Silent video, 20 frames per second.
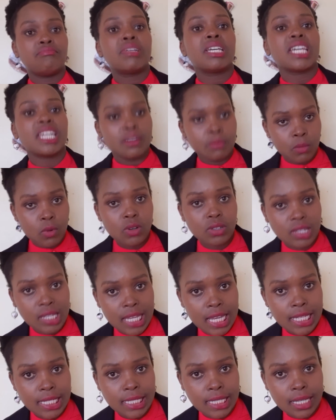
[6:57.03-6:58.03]
in most
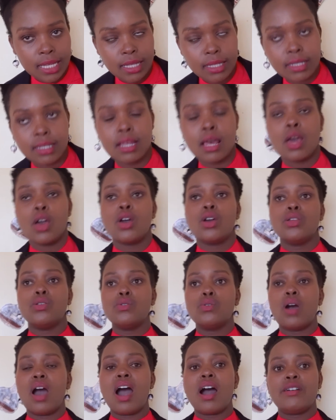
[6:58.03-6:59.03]
cases
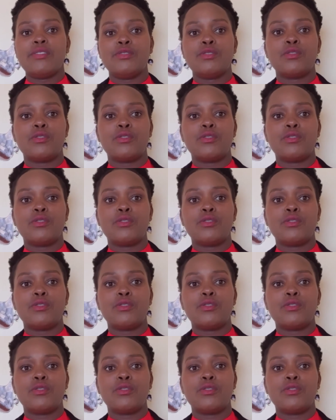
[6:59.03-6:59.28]
you have